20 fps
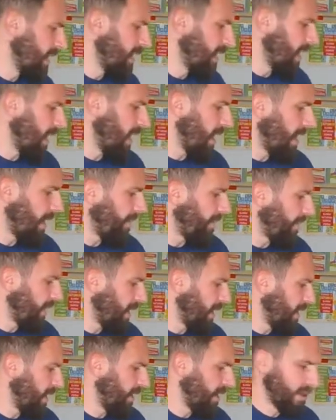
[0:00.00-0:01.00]

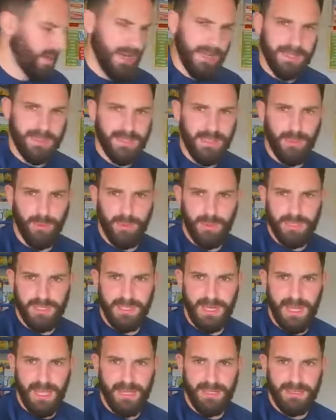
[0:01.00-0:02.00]
Let's see what's
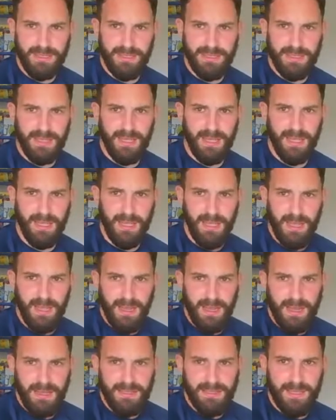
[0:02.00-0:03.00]
next.
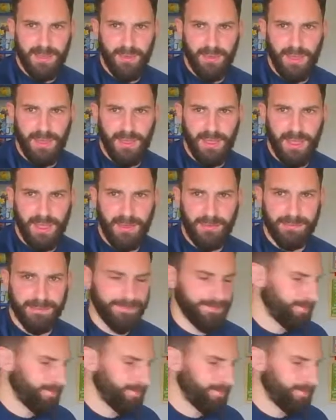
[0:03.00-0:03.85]
See what you think.